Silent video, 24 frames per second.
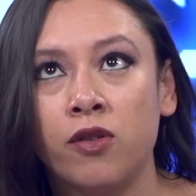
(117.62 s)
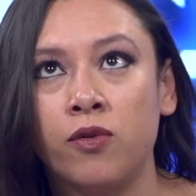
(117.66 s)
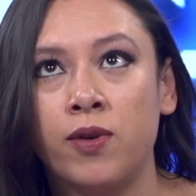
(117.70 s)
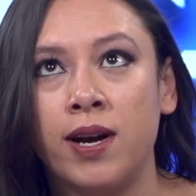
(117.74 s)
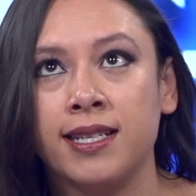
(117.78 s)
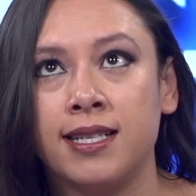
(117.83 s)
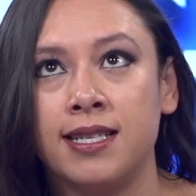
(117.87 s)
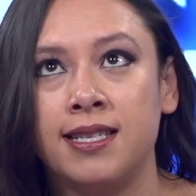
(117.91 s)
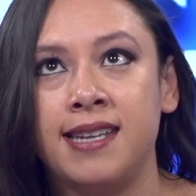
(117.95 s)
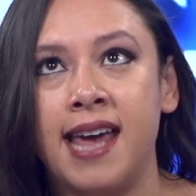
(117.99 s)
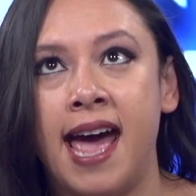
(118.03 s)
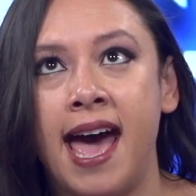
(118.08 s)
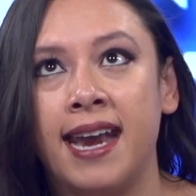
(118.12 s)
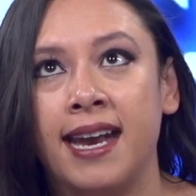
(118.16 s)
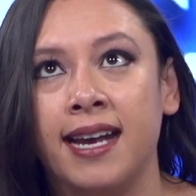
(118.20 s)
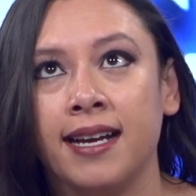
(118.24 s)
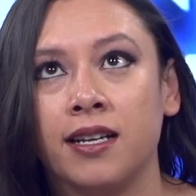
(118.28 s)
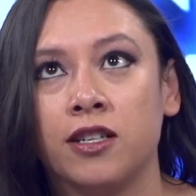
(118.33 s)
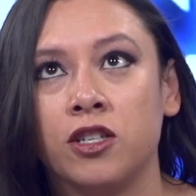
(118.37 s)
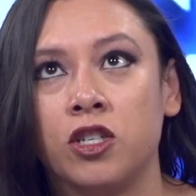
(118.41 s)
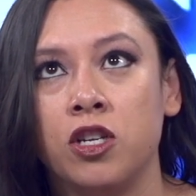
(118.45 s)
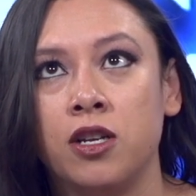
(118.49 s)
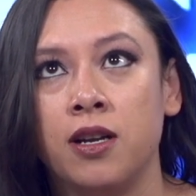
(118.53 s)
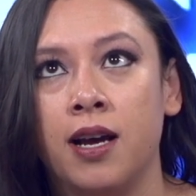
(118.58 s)
want
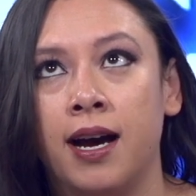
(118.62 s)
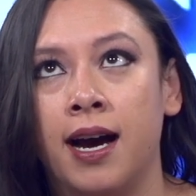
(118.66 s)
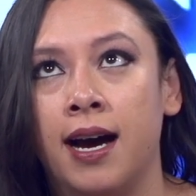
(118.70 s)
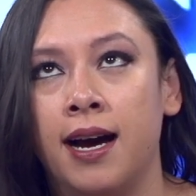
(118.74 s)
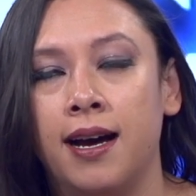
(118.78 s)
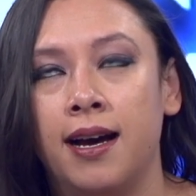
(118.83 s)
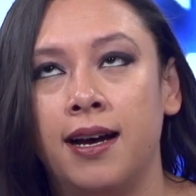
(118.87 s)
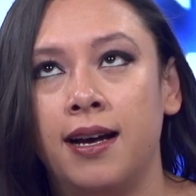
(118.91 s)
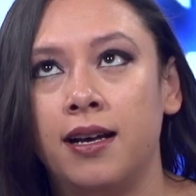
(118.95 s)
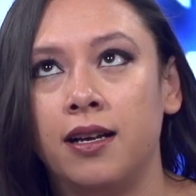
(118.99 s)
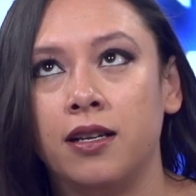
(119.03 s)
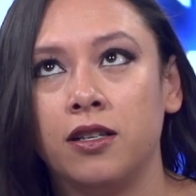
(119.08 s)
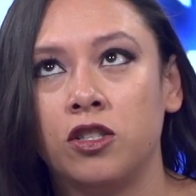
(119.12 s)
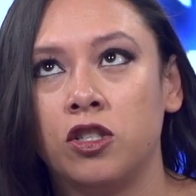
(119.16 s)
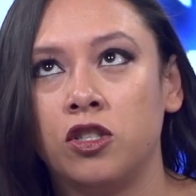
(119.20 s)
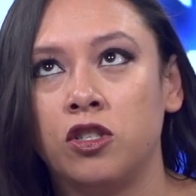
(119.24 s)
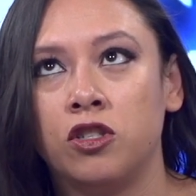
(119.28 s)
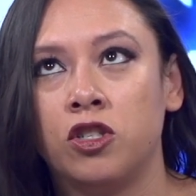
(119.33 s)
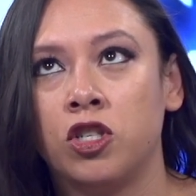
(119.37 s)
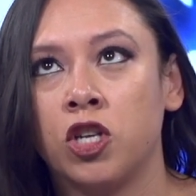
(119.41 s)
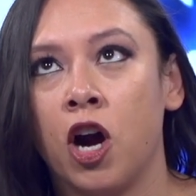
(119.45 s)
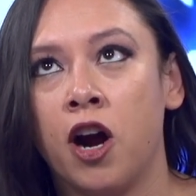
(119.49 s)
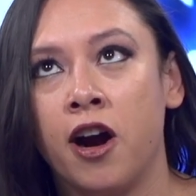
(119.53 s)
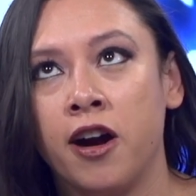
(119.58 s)
static uh,
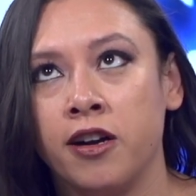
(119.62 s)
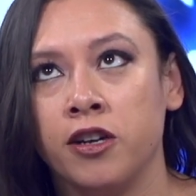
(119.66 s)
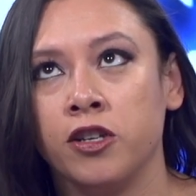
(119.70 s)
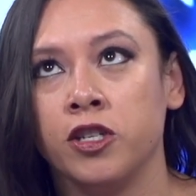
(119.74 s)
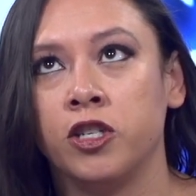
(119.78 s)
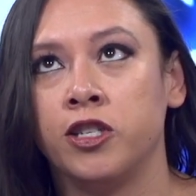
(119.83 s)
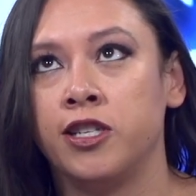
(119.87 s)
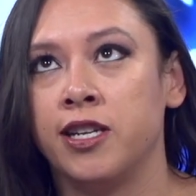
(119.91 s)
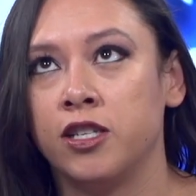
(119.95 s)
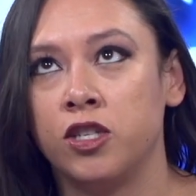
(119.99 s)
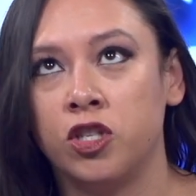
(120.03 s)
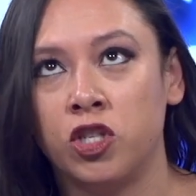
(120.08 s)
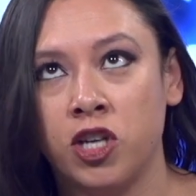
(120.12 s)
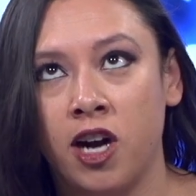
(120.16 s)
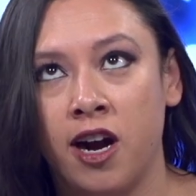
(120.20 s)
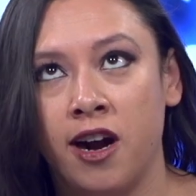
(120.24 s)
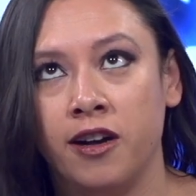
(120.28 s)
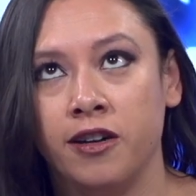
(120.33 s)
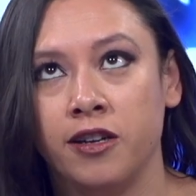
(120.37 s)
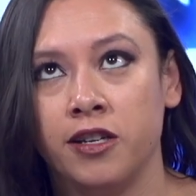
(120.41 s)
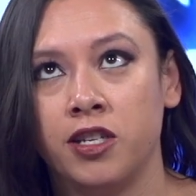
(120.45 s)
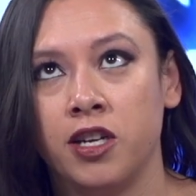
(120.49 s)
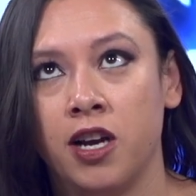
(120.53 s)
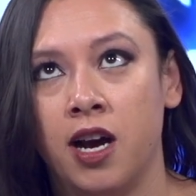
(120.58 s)
charge,
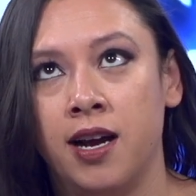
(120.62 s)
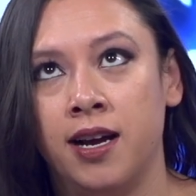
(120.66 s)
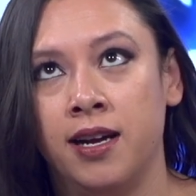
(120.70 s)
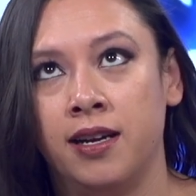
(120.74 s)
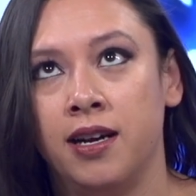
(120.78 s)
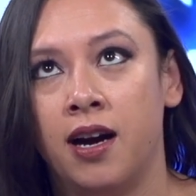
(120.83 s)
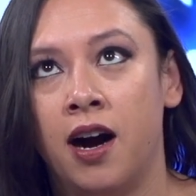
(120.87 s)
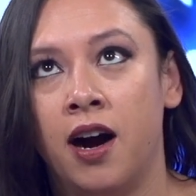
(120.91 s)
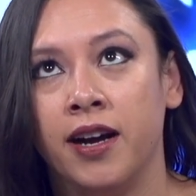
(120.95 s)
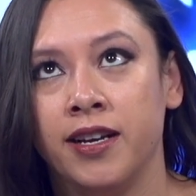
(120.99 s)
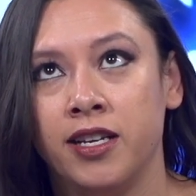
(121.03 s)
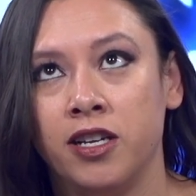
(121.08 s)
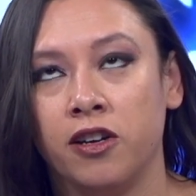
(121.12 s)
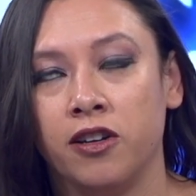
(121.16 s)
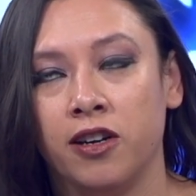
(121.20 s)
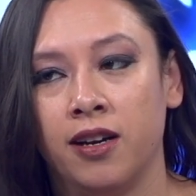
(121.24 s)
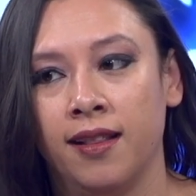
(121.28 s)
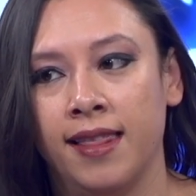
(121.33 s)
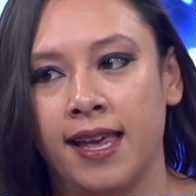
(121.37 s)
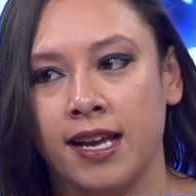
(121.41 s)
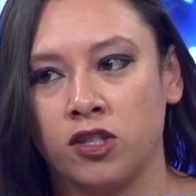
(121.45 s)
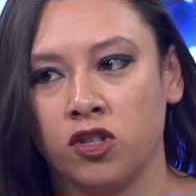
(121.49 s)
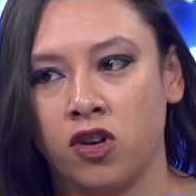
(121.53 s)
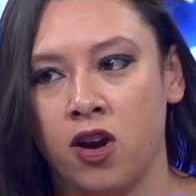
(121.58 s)
discharge uh, on your
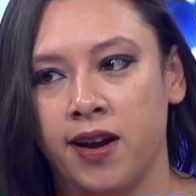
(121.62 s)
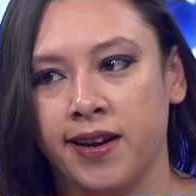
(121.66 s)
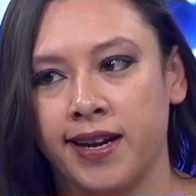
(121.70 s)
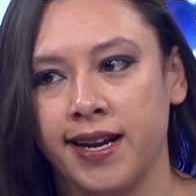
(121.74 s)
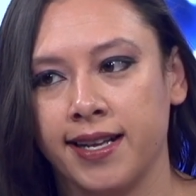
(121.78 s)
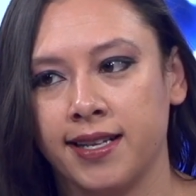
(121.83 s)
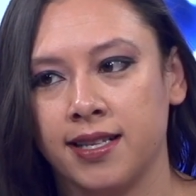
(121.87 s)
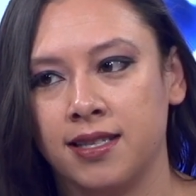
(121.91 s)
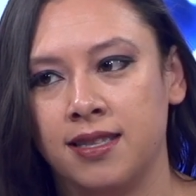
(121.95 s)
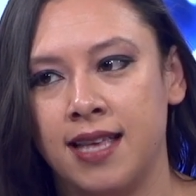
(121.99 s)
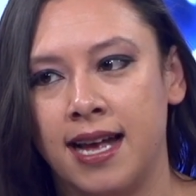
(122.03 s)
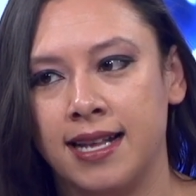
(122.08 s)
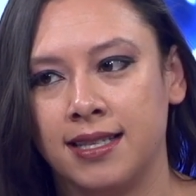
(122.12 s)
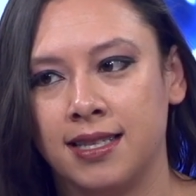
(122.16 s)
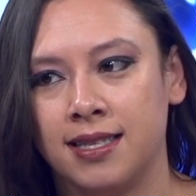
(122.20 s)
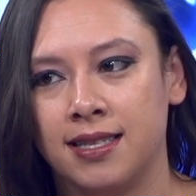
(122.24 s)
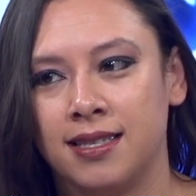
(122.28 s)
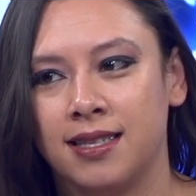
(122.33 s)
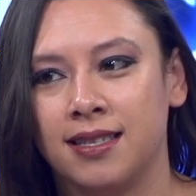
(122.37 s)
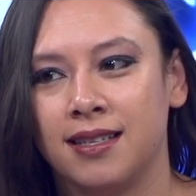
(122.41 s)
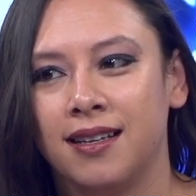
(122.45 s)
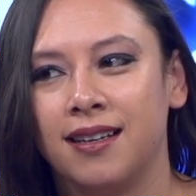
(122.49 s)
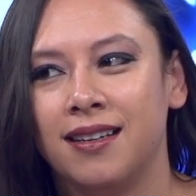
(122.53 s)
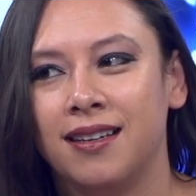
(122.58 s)
electronics. That's